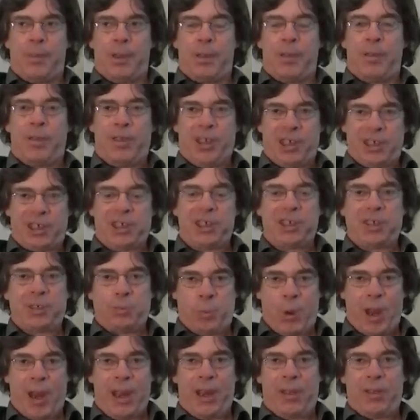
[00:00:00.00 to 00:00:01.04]
This is
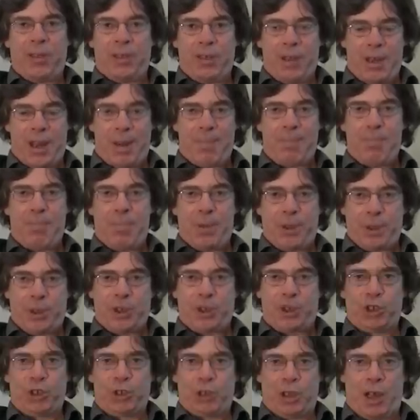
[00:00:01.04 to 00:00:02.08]
where the
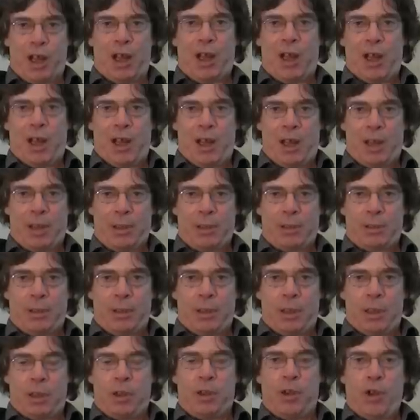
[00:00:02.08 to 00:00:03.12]
numbers are.
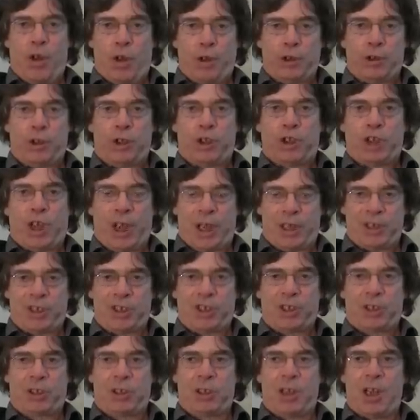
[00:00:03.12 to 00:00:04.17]
Not
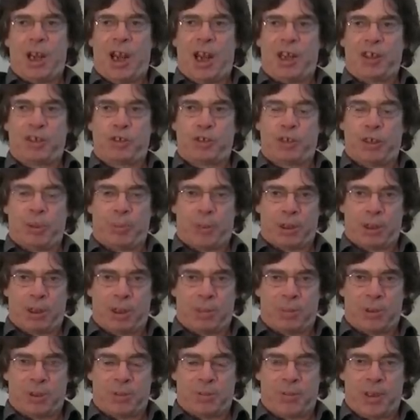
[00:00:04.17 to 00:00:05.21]
just astronomical
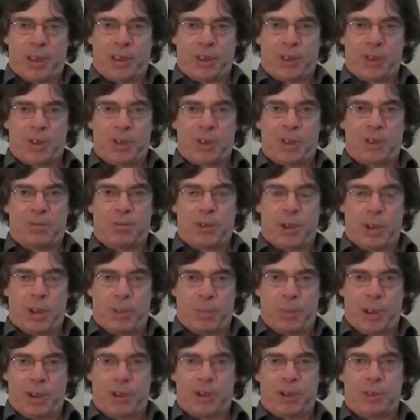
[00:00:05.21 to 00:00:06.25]
observations of
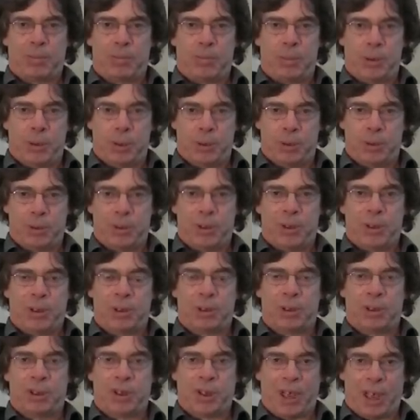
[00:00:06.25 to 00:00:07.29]
comets,
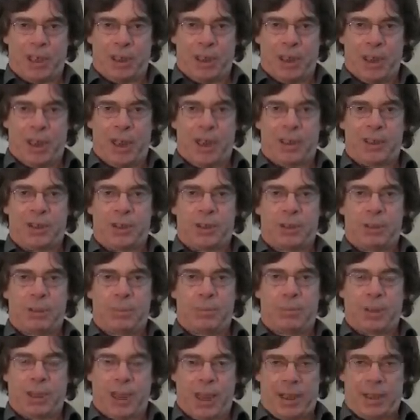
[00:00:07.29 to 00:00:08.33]
moons, satellites,
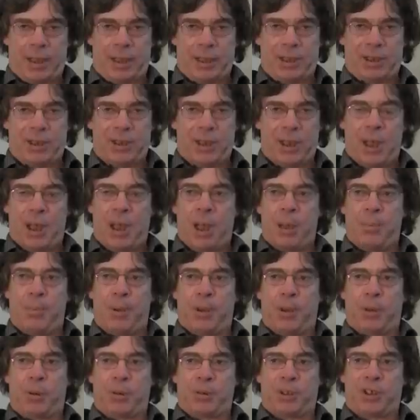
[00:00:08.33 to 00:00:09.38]
planets,
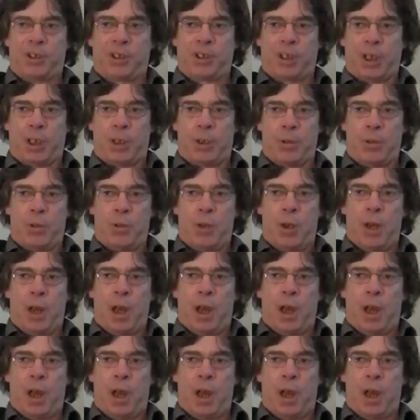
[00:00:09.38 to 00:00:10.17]
but also